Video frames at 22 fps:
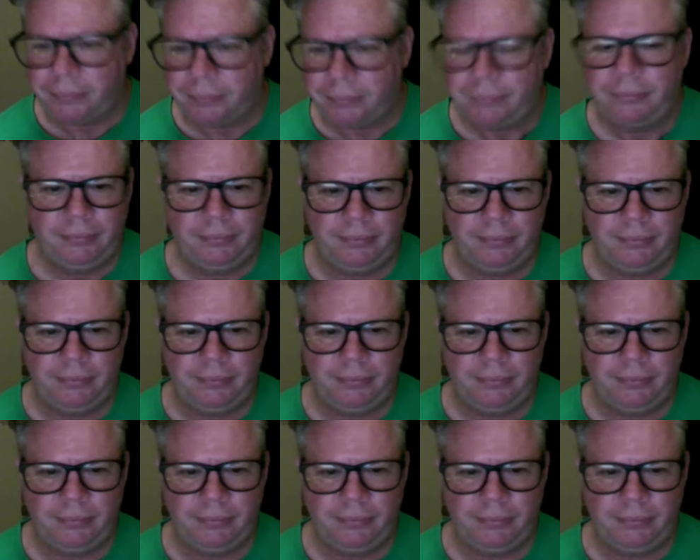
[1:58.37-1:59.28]

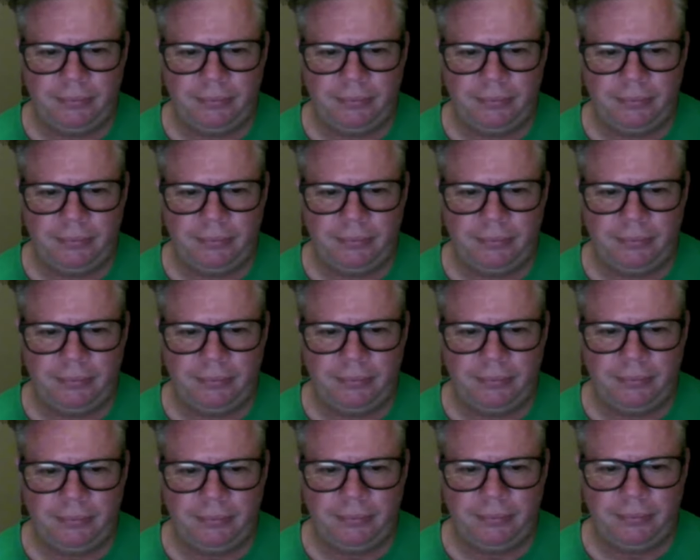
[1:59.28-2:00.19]

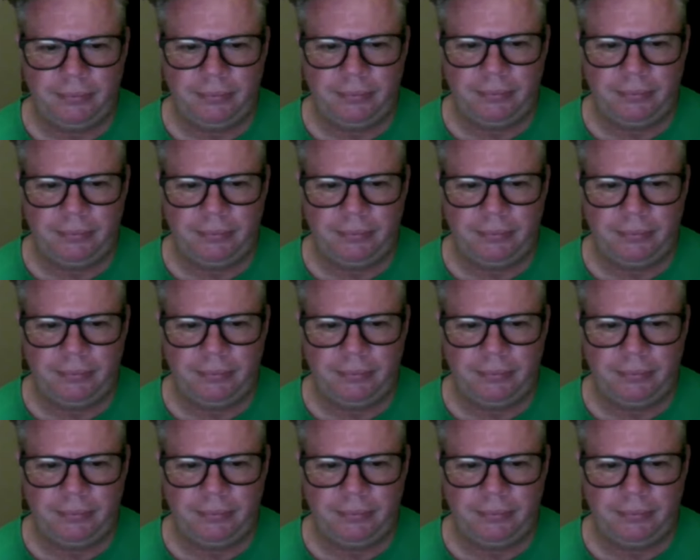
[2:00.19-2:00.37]
This person isn't speaking.